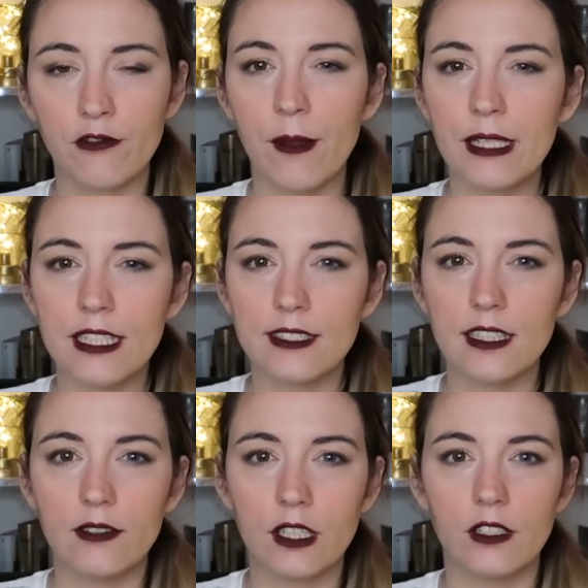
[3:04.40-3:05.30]
families
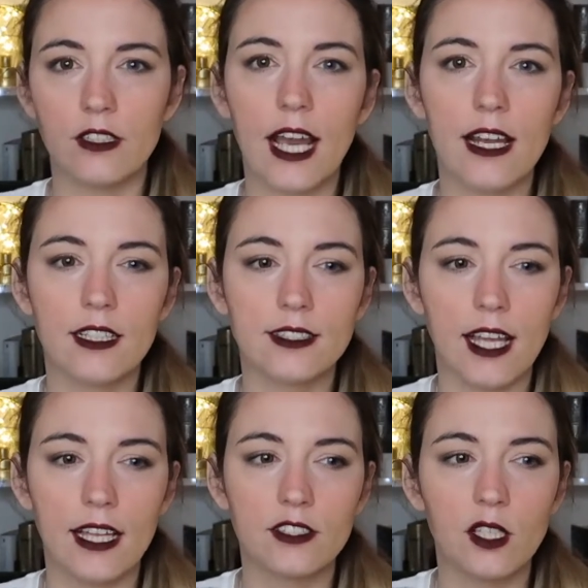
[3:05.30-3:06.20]
living on an island,
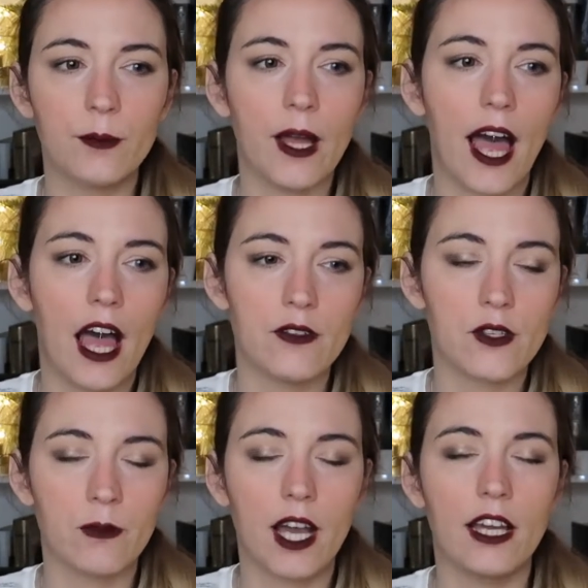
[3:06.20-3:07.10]
and some have
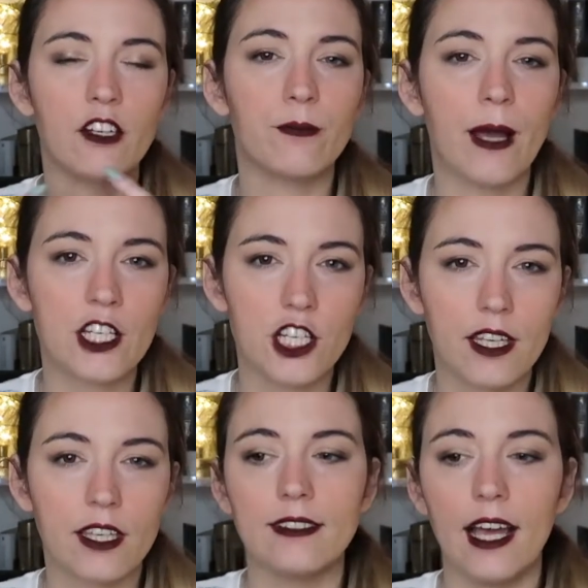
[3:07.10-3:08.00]
some kind of
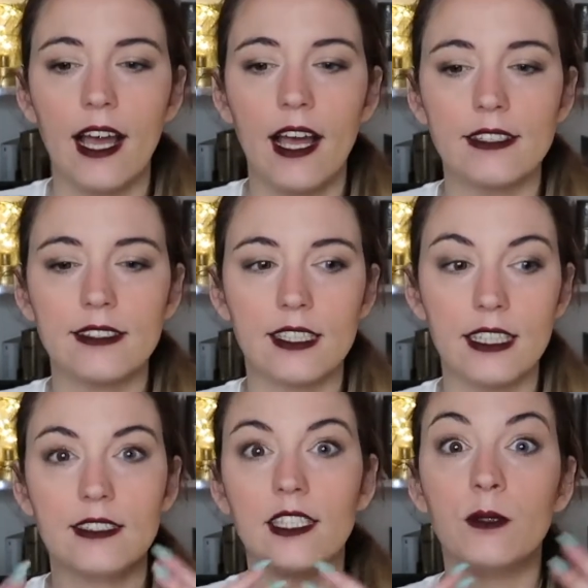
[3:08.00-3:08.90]
magic that's
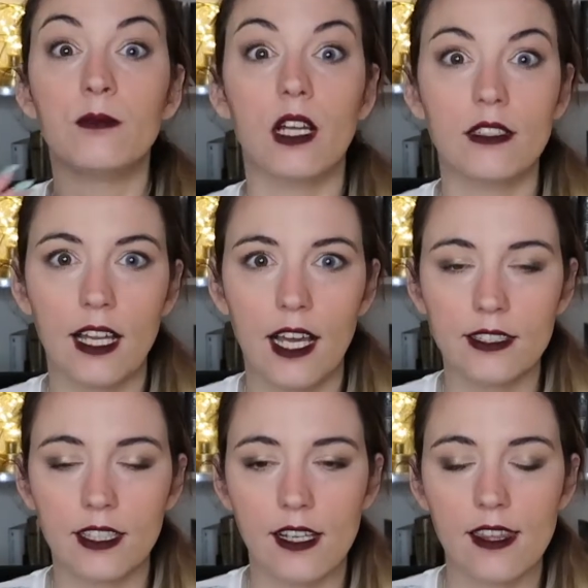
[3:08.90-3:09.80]
in their bloodline
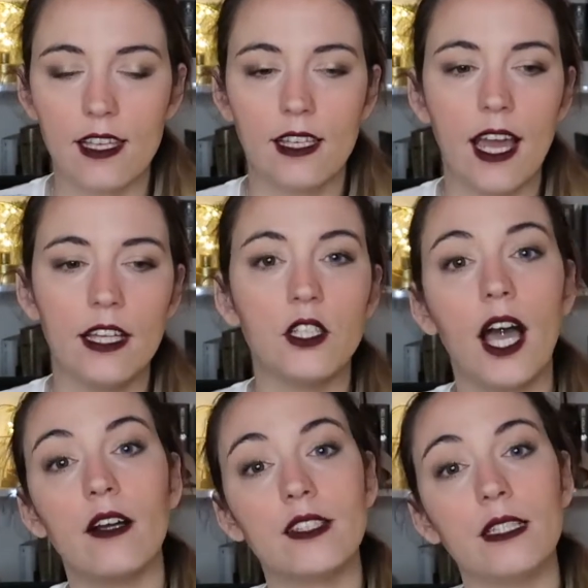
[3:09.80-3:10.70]
kind of thing, and you
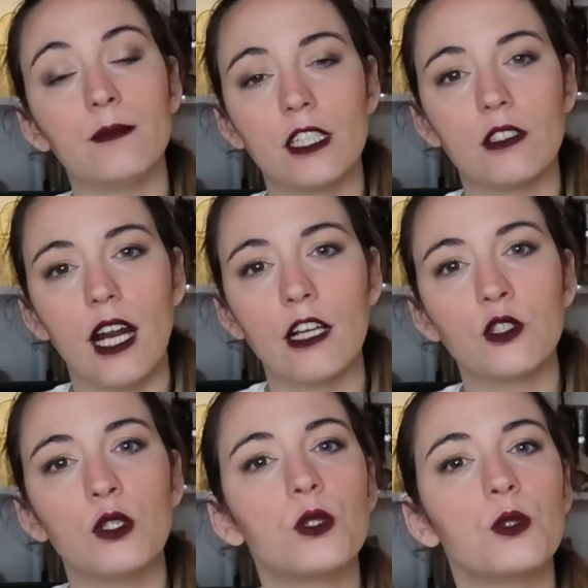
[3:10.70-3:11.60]
have that main
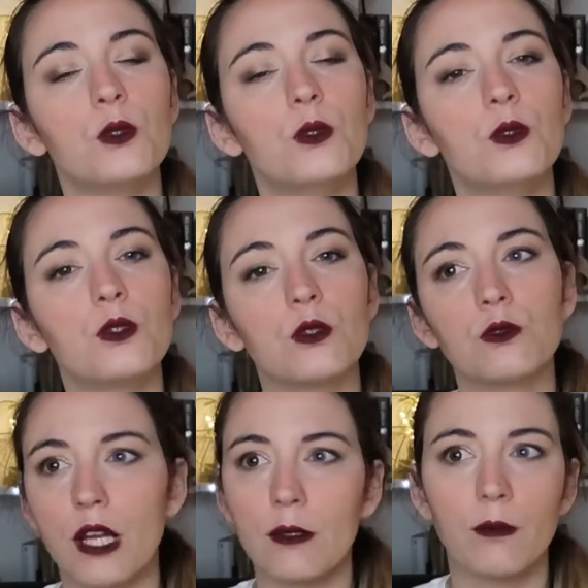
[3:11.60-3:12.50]
character whose
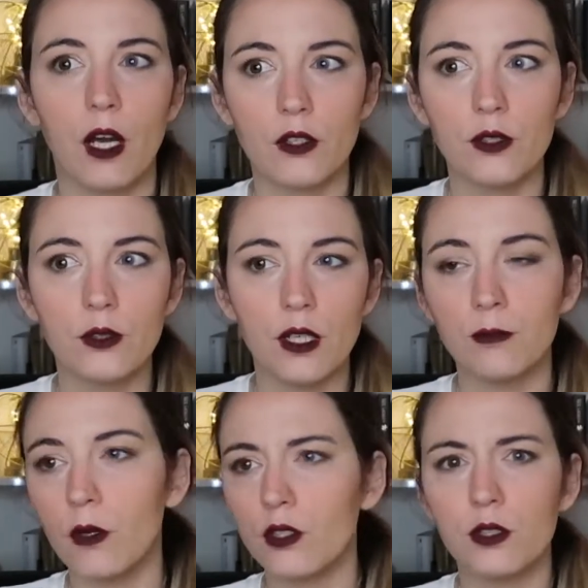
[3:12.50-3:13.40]
grandmother and
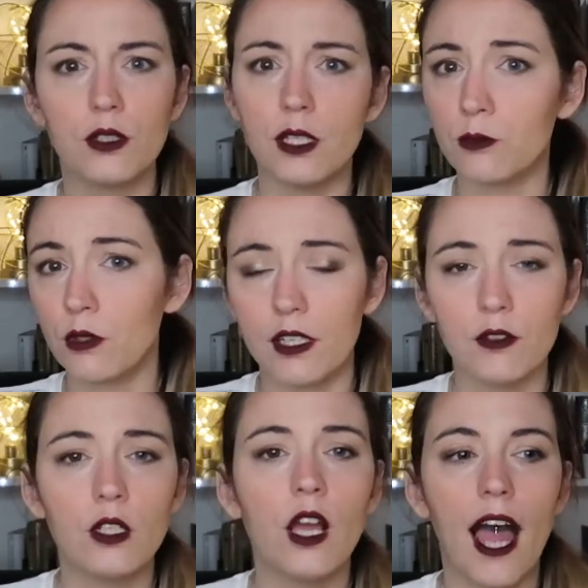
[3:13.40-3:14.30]
mother and
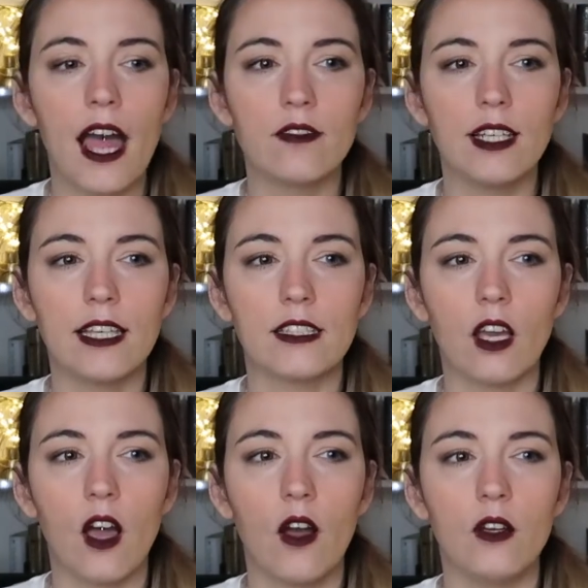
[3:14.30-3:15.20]
whatever have like
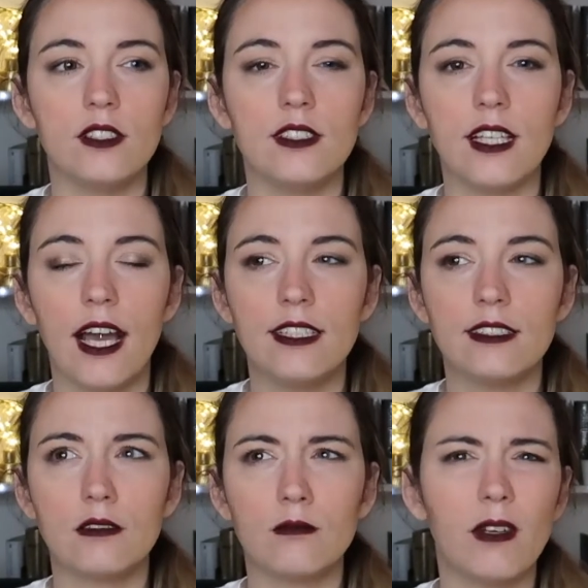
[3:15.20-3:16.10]
a
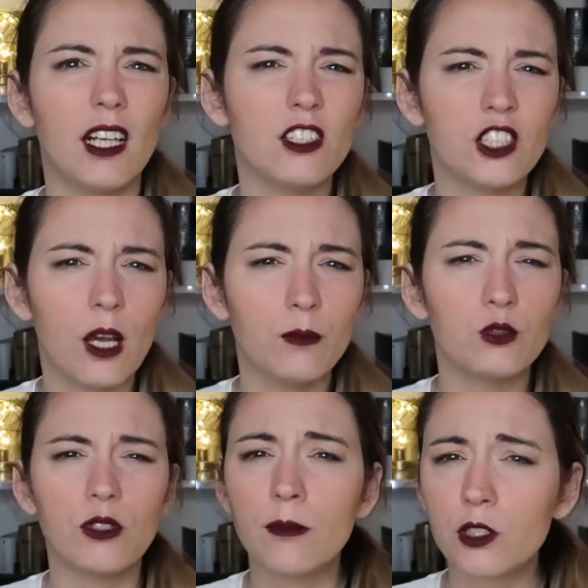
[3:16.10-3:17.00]
nightmare shop,
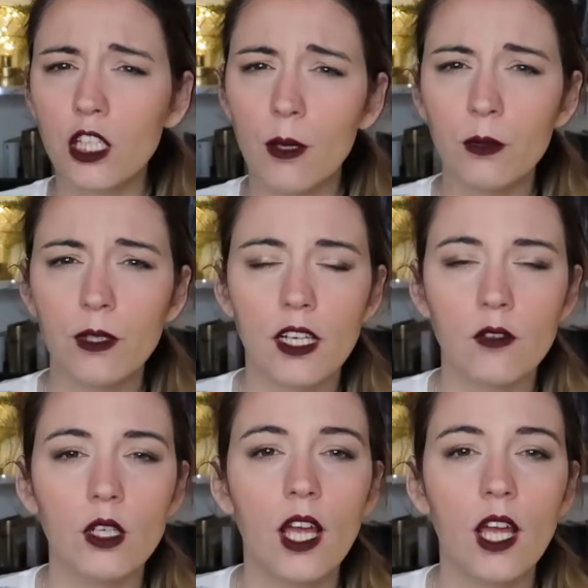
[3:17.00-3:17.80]
dream shop or whatever,